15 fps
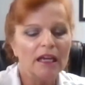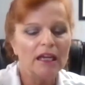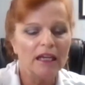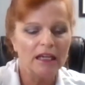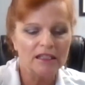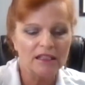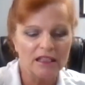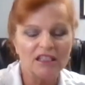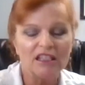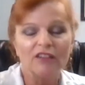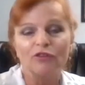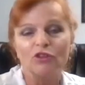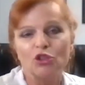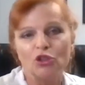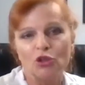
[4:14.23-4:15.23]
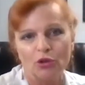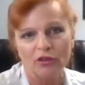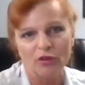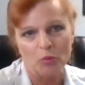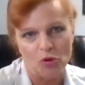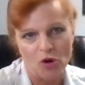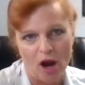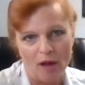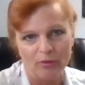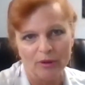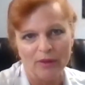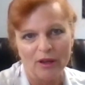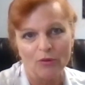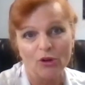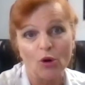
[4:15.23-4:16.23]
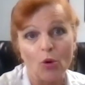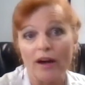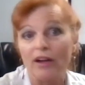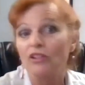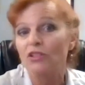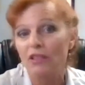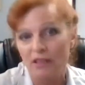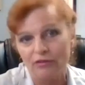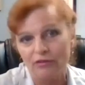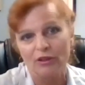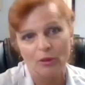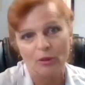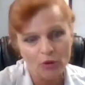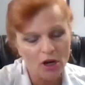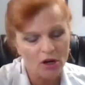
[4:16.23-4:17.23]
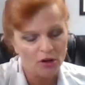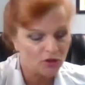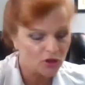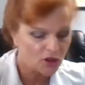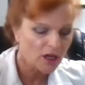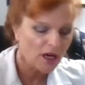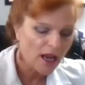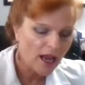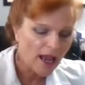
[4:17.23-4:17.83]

is a different sort of a problem that requires a different approach.